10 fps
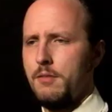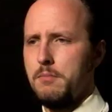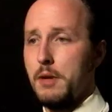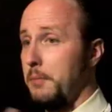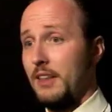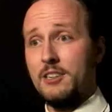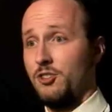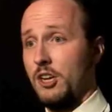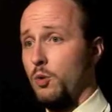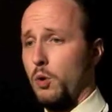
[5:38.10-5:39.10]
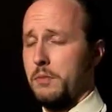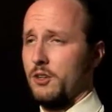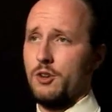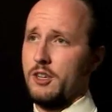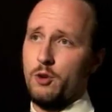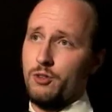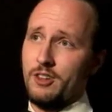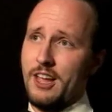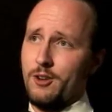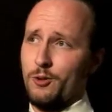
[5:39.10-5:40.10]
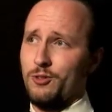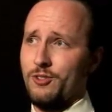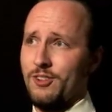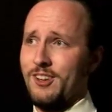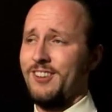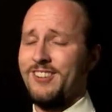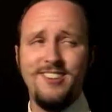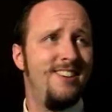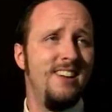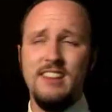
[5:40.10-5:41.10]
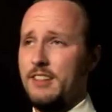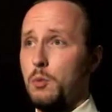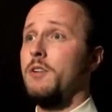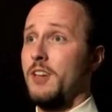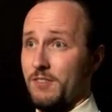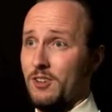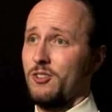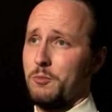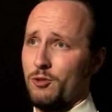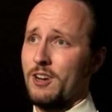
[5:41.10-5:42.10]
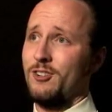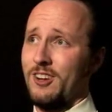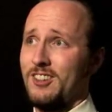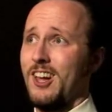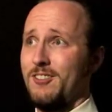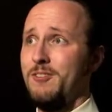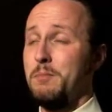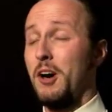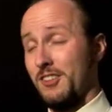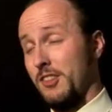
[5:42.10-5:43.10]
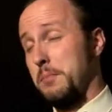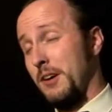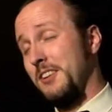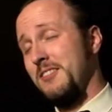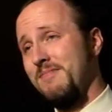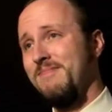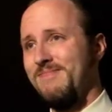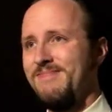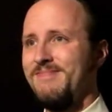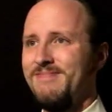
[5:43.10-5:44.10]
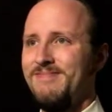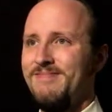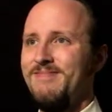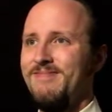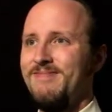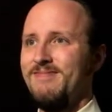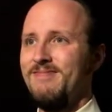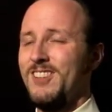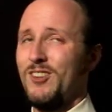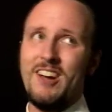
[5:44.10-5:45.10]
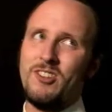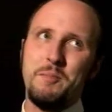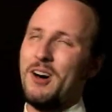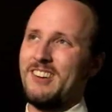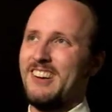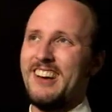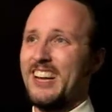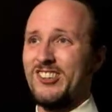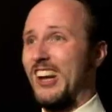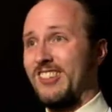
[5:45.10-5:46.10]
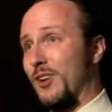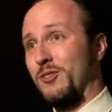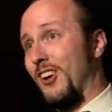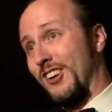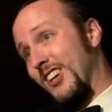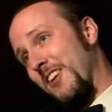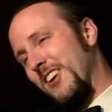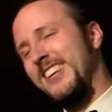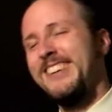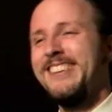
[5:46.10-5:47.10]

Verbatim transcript: Maybe that Chell woman could use GLaDOS. Yeah, that will give us some direction in life. Pardon the pun. You don't have to pardon it, actually. I think it's kind of clever.